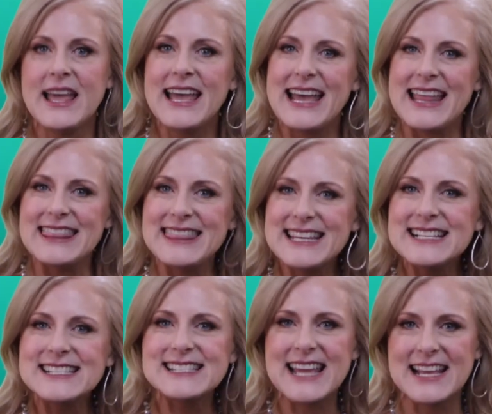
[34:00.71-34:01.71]
And
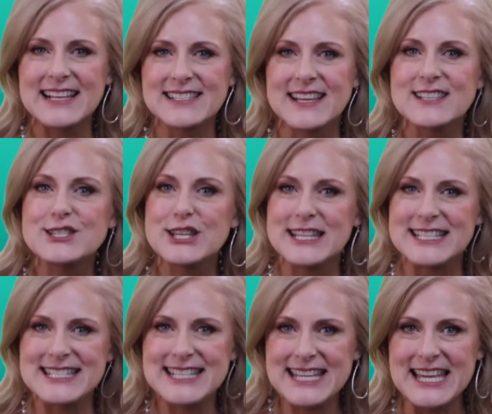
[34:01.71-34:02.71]
this takes us to the
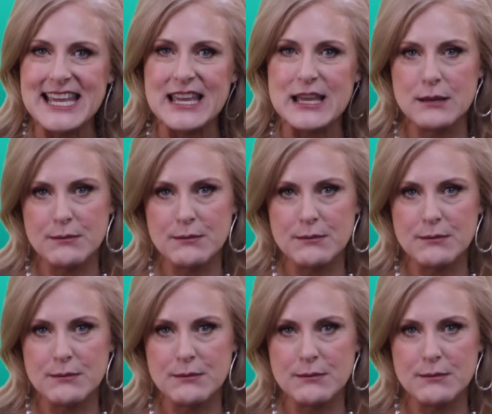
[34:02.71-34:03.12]
T in